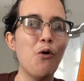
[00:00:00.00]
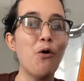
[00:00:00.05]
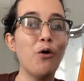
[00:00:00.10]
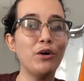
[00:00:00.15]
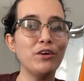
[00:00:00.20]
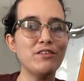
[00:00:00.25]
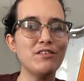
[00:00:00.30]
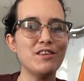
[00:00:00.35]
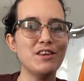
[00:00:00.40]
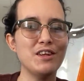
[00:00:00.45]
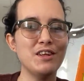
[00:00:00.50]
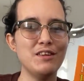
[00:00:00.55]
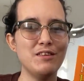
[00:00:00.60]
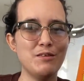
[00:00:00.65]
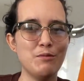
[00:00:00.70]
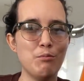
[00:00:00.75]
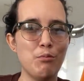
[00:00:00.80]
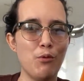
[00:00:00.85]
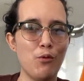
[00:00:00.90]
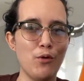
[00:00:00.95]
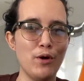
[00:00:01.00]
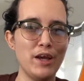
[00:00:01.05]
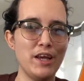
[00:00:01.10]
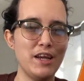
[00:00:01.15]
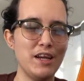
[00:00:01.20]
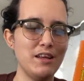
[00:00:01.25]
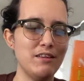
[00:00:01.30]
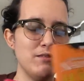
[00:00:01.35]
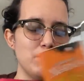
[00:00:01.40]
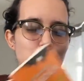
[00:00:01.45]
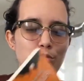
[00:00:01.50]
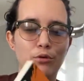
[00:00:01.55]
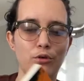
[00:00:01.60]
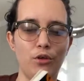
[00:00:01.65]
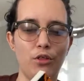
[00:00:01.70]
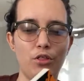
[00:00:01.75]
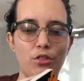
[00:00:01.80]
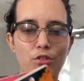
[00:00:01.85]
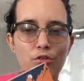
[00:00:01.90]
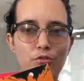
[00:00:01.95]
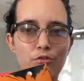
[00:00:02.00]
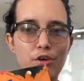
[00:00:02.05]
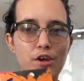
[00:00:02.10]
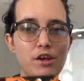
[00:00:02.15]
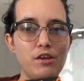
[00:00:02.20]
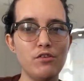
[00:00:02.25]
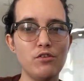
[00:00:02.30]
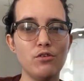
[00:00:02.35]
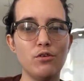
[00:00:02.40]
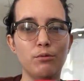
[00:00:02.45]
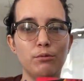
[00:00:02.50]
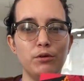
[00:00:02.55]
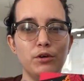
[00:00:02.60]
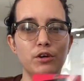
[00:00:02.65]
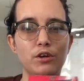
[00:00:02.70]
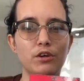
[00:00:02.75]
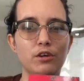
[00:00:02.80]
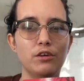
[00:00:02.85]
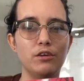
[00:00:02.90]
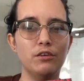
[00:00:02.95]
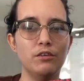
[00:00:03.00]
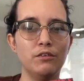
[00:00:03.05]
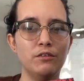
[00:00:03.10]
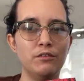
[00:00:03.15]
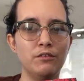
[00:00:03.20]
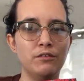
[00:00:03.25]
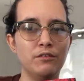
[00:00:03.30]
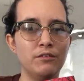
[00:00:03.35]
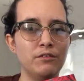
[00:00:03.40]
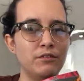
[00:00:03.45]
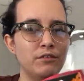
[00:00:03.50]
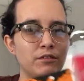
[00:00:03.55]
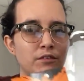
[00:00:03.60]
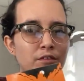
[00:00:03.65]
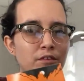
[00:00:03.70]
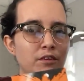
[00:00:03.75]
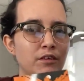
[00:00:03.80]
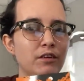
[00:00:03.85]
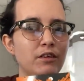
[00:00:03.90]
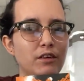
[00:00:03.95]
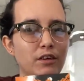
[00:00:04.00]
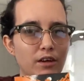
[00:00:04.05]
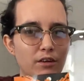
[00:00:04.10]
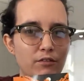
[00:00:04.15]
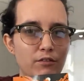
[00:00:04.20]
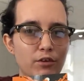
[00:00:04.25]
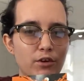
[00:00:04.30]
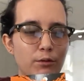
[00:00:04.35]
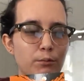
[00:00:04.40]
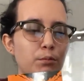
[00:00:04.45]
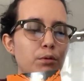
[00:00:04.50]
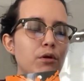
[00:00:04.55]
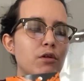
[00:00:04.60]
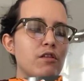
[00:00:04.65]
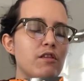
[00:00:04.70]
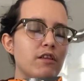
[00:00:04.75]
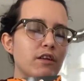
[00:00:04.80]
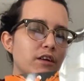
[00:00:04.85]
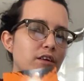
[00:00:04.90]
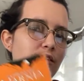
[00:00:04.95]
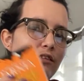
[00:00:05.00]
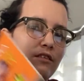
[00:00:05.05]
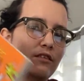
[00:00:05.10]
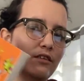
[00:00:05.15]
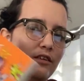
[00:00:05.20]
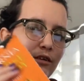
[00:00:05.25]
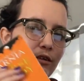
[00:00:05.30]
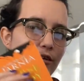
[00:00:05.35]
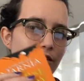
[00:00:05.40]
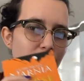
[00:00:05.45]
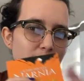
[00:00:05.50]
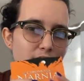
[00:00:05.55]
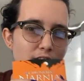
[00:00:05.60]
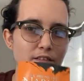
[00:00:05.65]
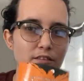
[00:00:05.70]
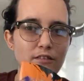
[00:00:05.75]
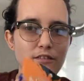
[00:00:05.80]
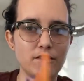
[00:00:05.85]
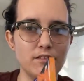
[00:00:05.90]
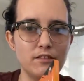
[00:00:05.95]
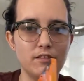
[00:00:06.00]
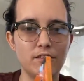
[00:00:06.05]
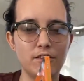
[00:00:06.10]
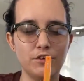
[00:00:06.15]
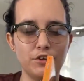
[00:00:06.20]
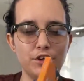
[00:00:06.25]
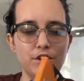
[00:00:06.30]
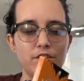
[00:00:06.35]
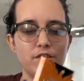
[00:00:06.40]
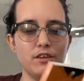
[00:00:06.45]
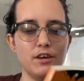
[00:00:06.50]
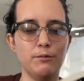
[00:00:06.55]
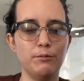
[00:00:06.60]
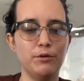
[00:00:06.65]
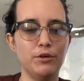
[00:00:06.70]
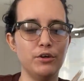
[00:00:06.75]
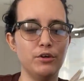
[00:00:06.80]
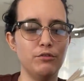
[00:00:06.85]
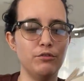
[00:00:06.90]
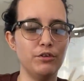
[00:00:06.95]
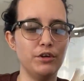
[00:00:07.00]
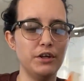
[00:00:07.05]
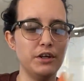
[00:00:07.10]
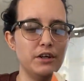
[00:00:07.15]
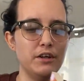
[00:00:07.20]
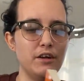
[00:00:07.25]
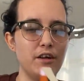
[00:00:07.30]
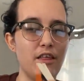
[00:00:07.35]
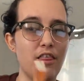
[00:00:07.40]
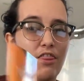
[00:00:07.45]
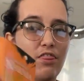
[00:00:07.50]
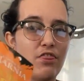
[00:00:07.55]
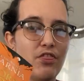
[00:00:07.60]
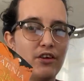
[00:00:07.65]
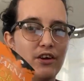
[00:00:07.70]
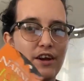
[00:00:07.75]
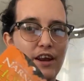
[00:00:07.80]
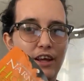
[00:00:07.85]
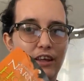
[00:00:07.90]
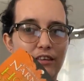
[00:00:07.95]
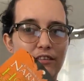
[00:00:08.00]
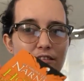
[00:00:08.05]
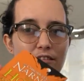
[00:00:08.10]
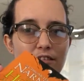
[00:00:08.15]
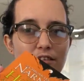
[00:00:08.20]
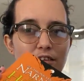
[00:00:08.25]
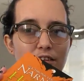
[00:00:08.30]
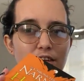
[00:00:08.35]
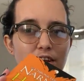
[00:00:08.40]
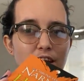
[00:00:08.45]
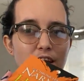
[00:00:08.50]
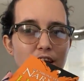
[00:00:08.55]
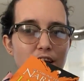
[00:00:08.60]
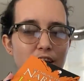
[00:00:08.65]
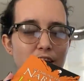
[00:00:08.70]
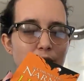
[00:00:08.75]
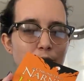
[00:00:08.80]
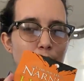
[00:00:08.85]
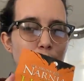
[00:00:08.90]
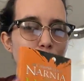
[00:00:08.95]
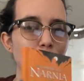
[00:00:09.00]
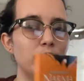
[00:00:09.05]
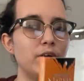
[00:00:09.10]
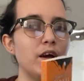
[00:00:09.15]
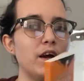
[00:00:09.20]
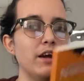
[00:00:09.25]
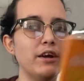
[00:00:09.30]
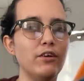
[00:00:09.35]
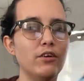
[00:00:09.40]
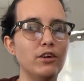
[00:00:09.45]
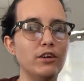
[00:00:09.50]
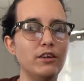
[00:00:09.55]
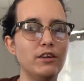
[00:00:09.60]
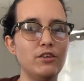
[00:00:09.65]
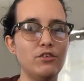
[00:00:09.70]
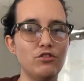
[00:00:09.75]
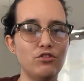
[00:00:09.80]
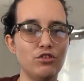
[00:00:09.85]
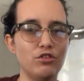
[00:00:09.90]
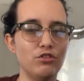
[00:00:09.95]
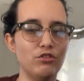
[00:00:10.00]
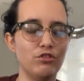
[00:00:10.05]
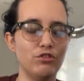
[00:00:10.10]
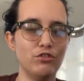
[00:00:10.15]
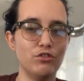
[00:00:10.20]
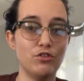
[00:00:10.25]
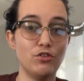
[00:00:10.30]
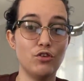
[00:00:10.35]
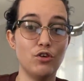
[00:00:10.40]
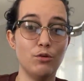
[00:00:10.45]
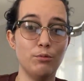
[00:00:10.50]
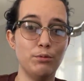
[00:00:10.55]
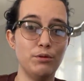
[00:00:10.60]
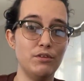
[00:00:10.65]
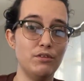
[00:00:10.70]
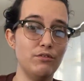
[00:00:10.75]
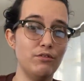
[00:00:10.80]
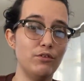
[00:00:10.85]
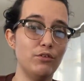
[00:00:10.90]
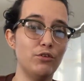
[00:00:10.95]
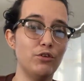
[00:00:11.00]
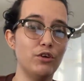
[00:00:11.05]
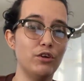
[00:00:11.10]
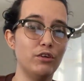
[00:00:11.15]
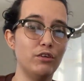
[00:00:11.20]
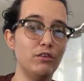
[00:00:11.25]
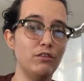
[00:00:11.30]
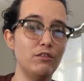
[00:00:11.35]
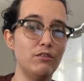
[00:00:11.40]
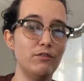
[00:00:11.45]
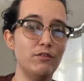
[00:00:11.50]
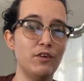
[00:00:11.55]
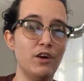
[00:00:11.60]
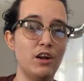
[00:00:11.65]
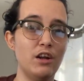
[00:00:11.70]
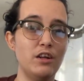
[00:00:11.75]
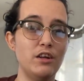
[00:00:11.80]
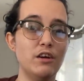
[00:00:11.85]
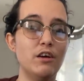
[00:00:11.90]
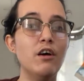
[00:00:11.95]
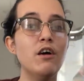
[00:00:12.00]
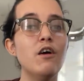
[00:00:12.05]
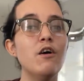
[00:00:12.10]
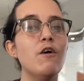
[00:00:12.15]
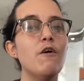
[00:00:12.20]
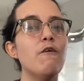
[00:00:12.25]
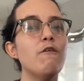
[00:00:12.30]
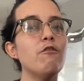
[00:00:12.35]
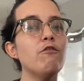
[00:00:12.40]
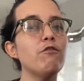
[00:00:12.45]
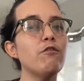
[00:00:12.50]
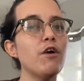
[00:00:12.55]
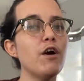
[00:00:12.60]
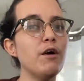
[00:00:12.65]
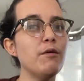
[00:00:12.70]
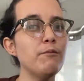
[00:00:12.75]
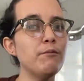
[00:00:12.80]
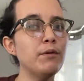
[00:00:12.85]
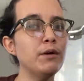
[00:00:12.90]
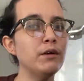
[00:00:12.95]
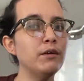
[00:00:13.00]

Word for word: Horse and His Boy is book three, so I'm gonna, even though I pulled this, since it's a series, I'm gonna read the next in line book. I got these children's copies of the Chronicles of Narnia from